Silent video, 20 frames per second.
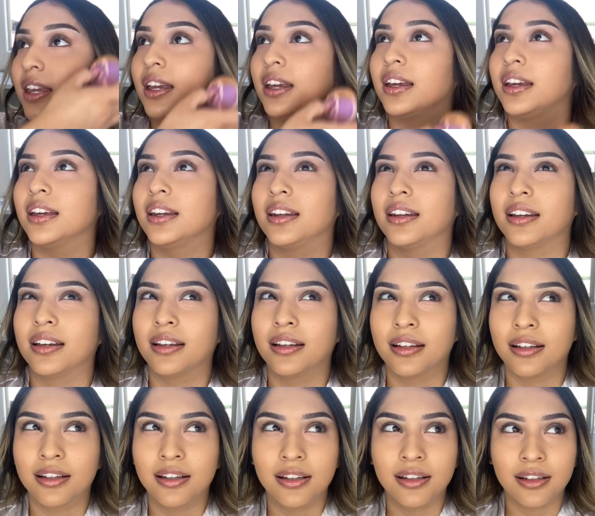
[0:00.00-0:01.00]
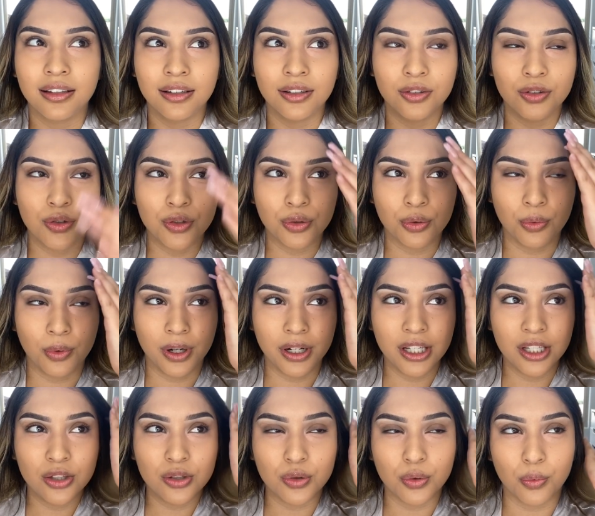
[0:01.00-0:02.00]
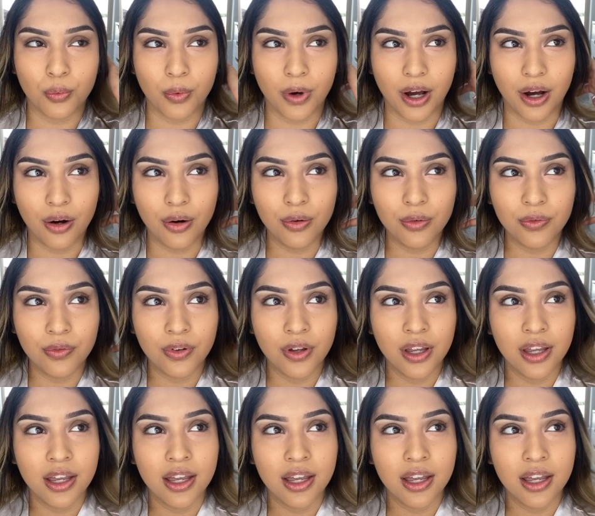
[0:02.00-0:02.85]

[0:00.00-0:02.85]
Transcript: in 2012,